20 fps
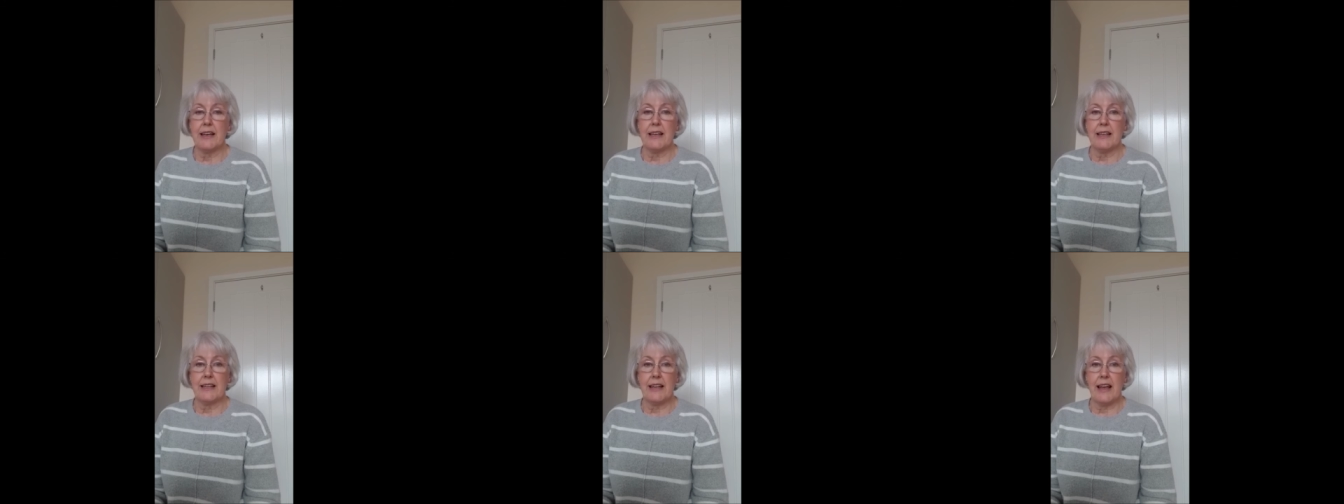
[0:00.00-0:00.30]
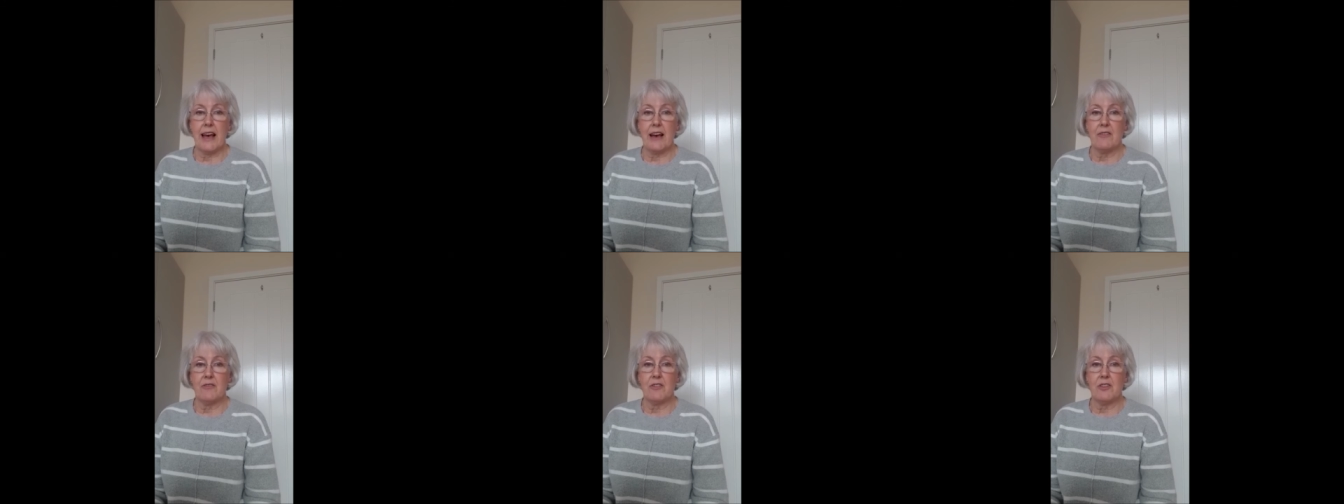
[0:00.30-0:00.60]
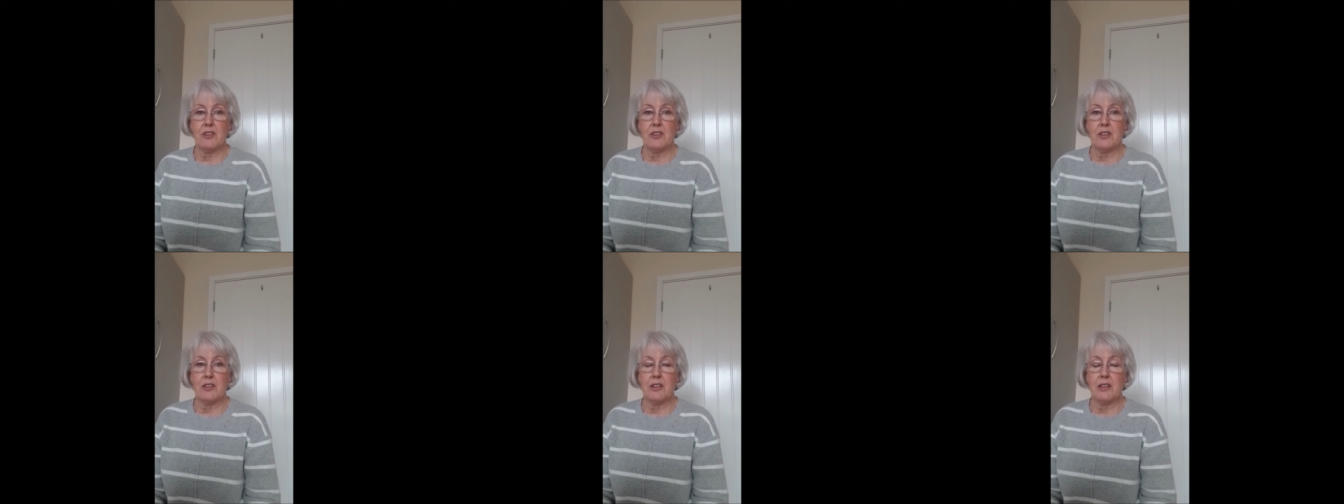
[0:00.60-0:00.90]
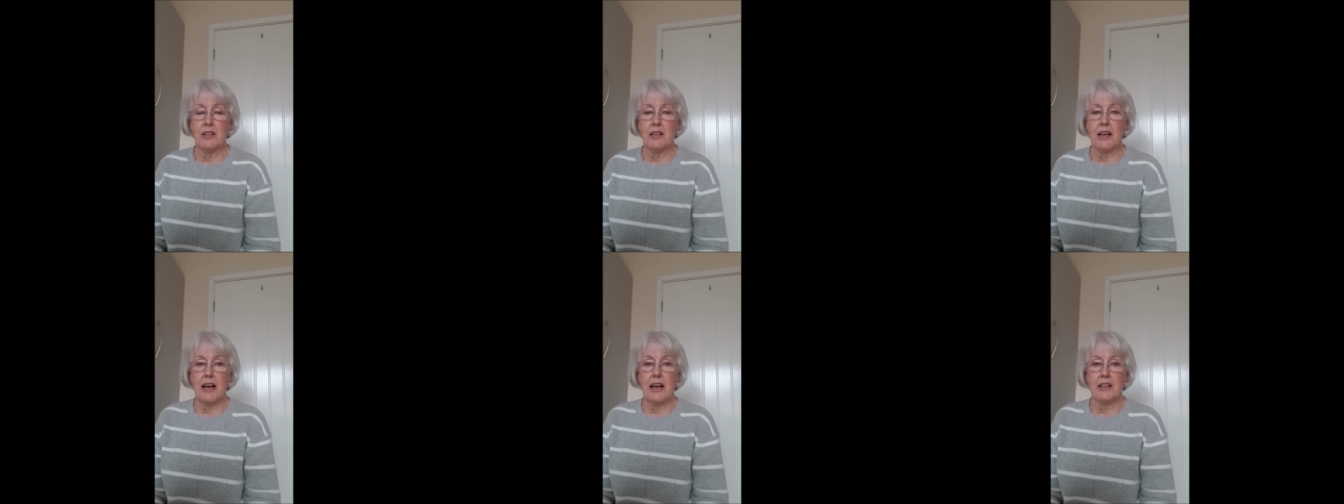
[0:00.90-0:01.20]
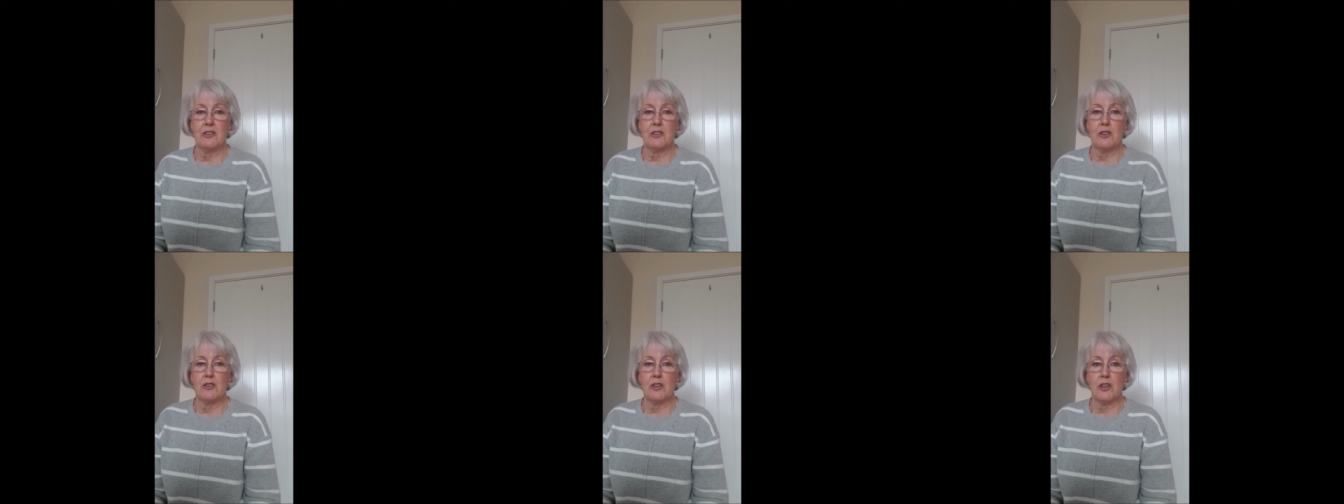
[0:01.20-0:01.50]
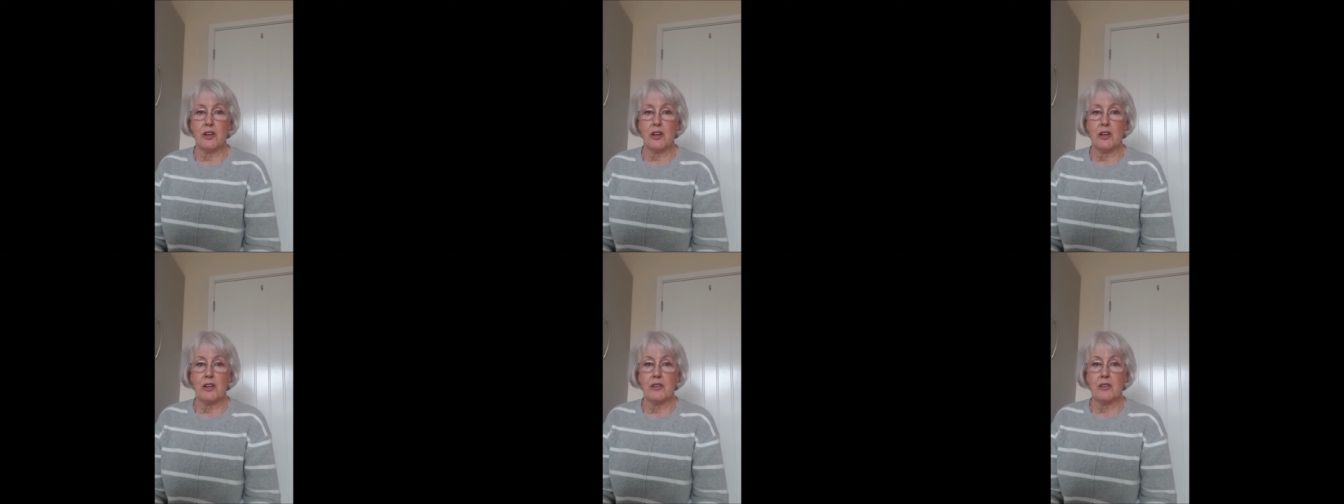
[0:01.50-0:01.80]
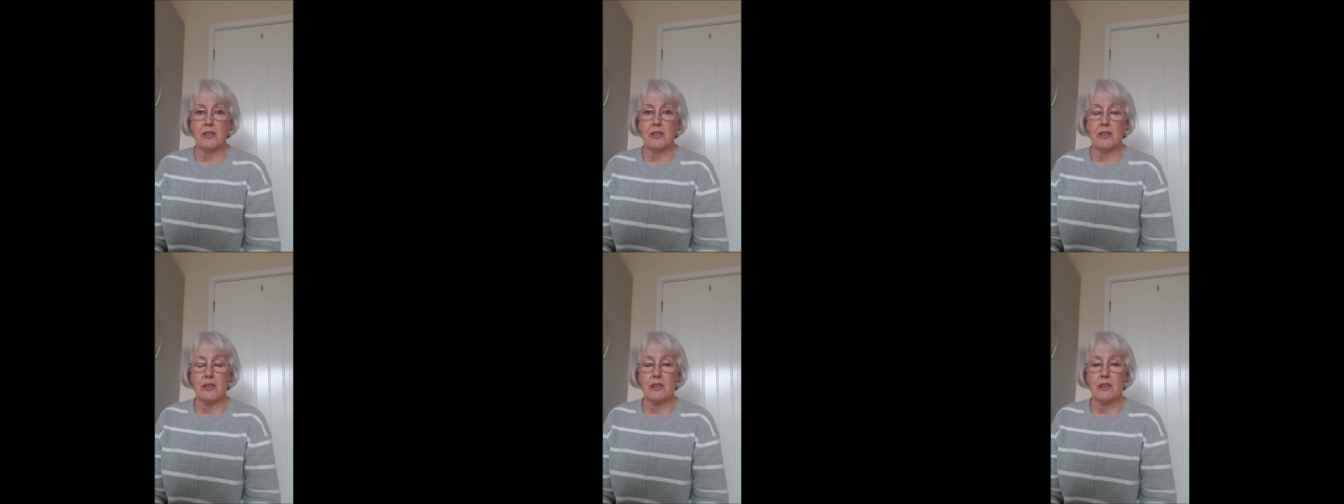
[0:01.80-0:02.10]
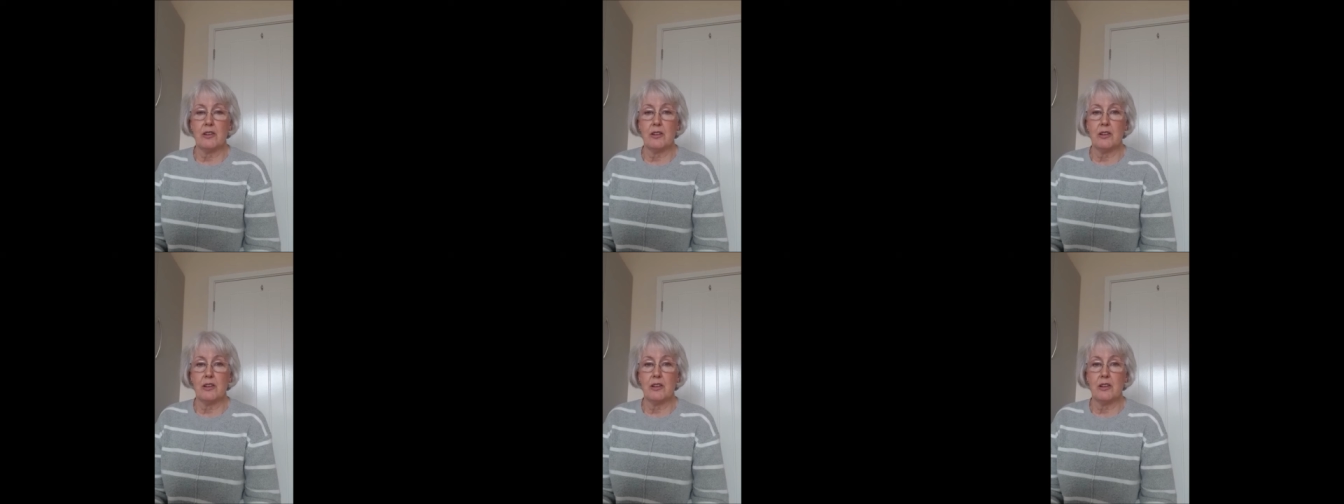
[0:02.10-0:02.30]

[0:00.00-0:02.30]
in heaven and on earth.